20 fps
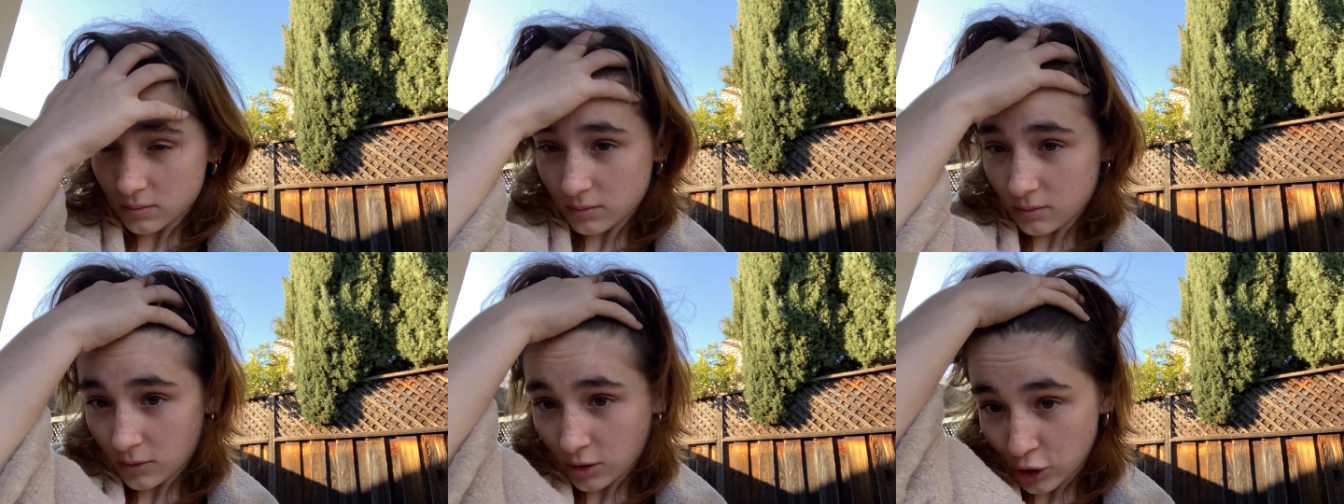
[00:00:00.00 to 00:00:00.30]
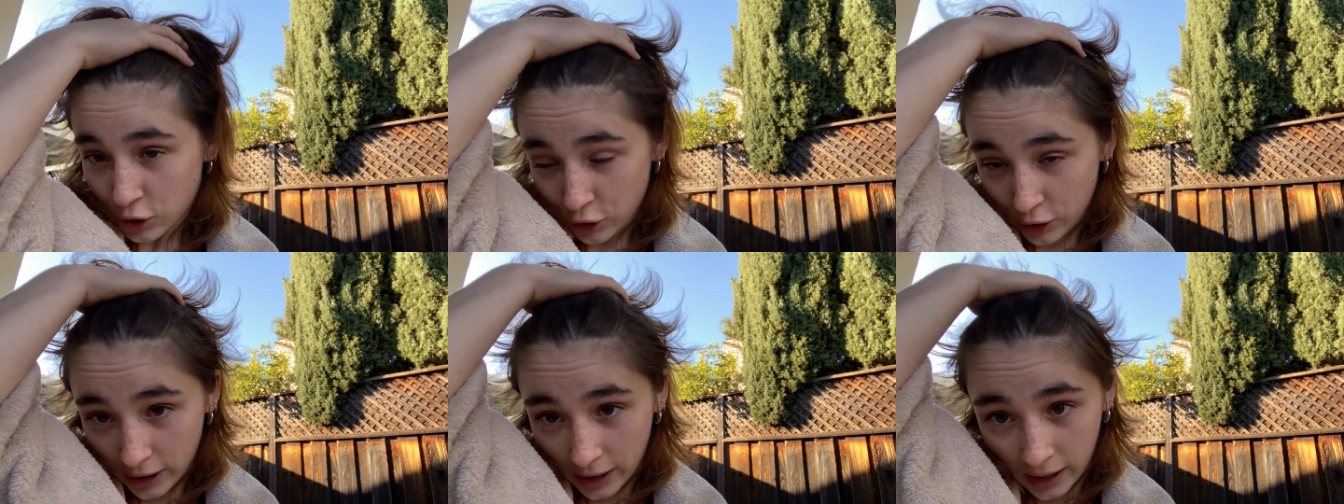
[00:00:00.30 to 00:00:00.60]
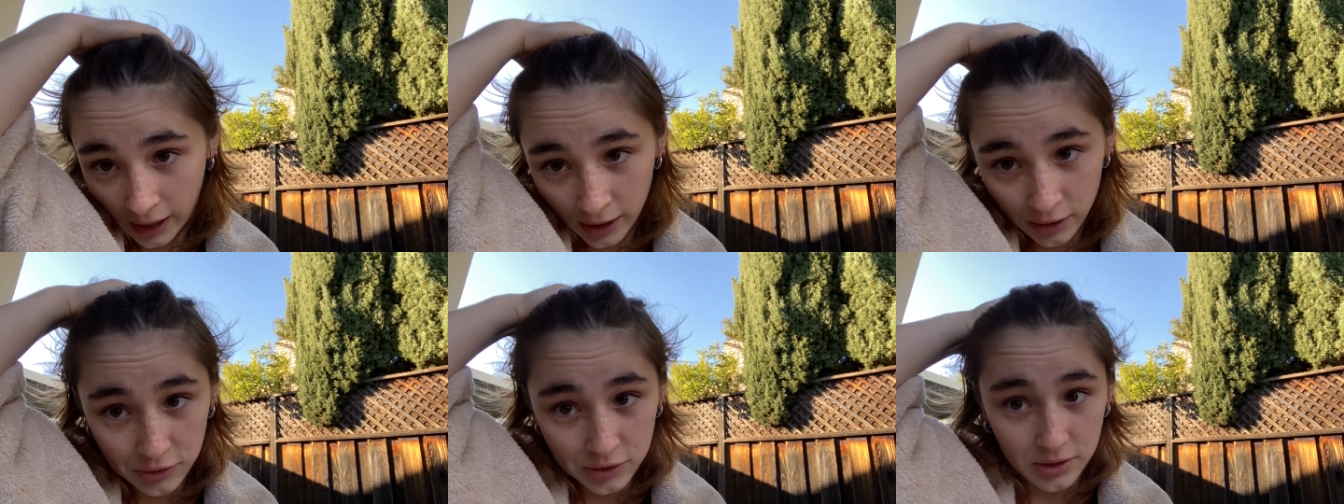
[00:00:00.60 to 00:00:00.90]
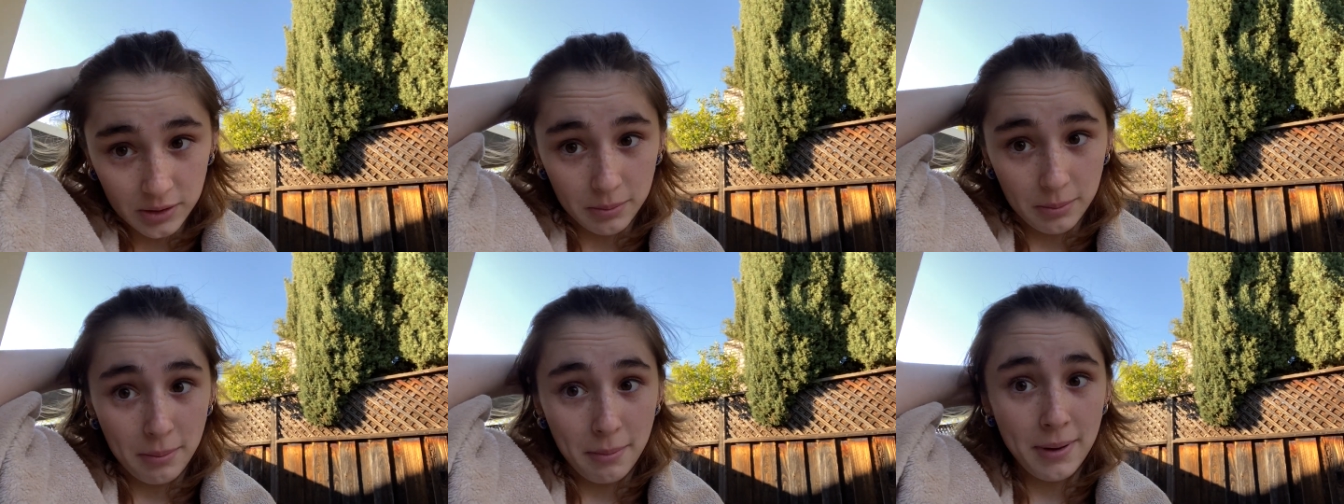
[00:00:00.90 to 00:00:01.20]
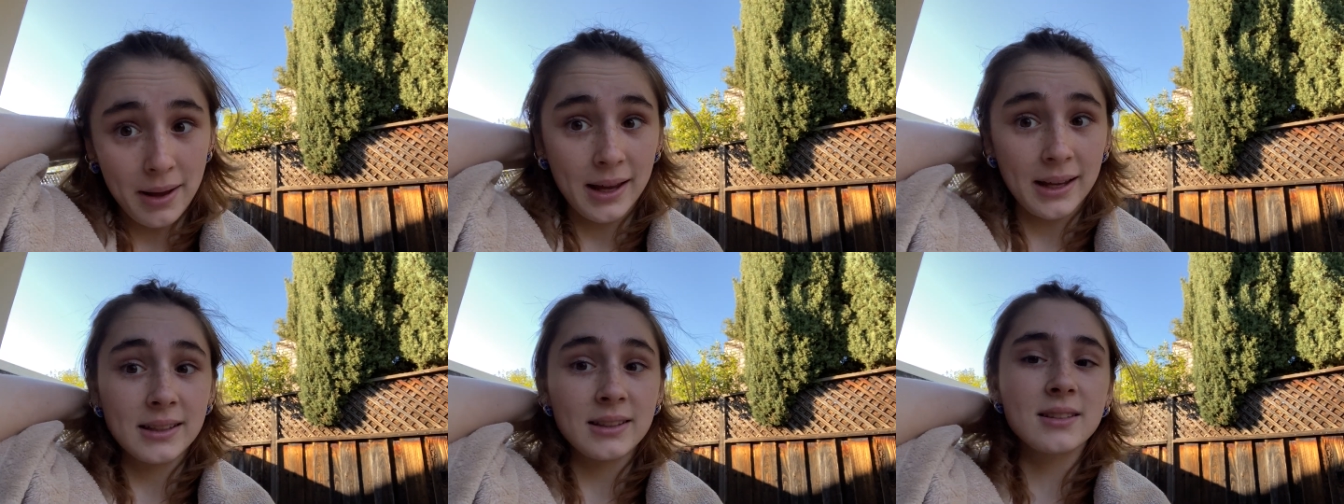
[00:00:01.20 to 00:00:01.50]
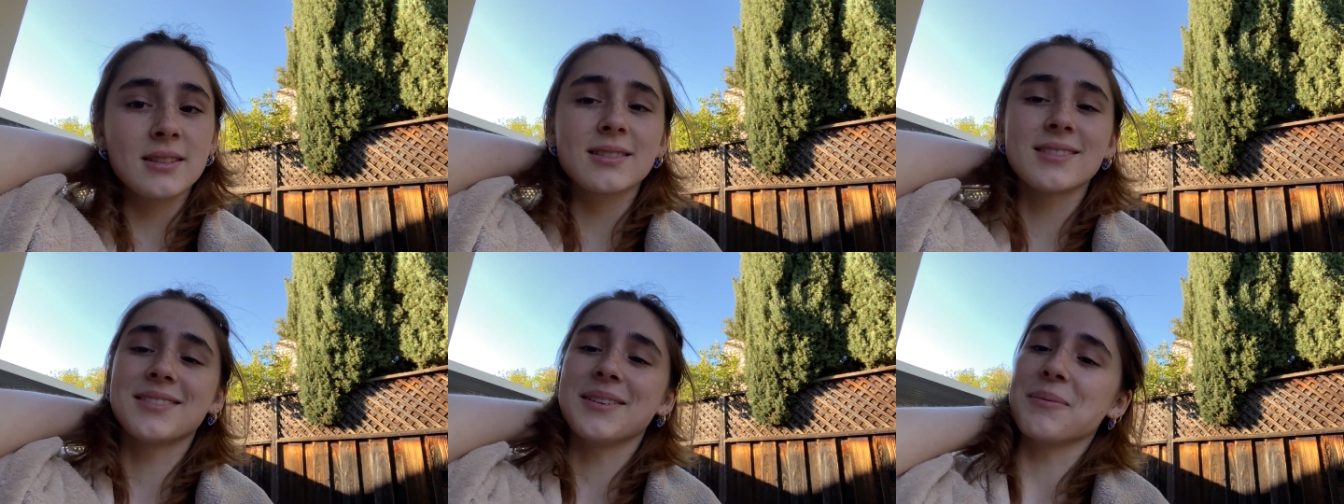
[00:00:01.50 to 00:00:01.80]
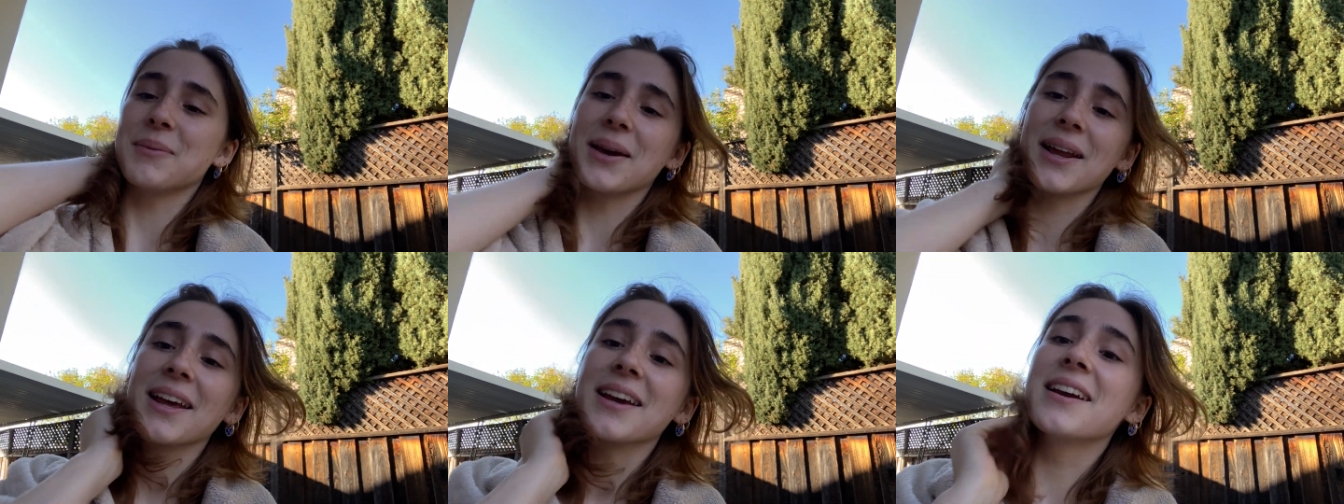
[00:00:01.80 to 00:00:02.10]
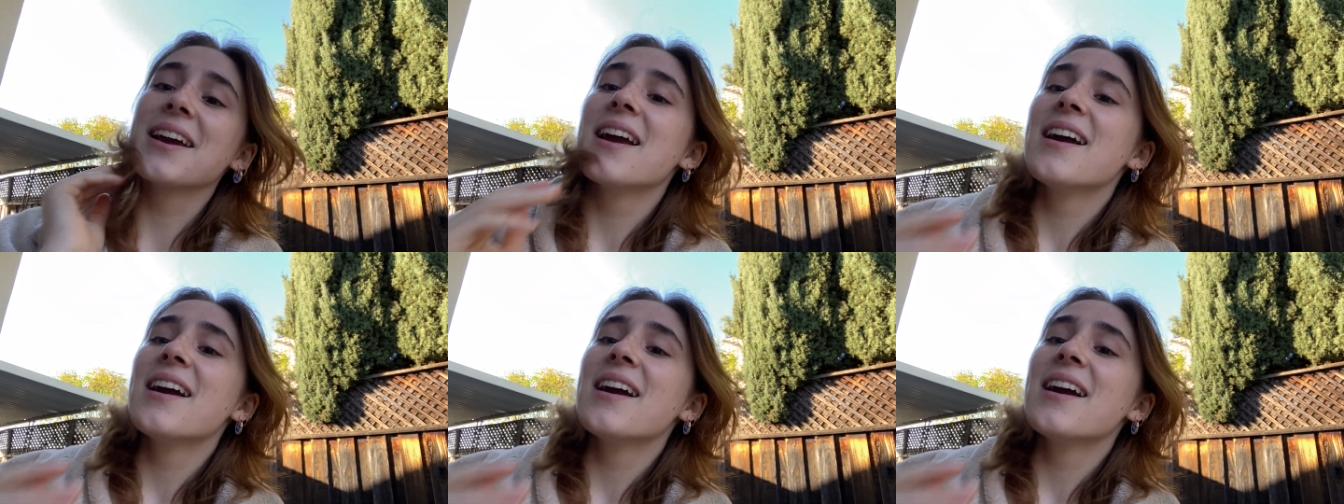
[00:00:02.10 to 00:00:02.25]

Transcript: your hair is a mess. I'm kidding.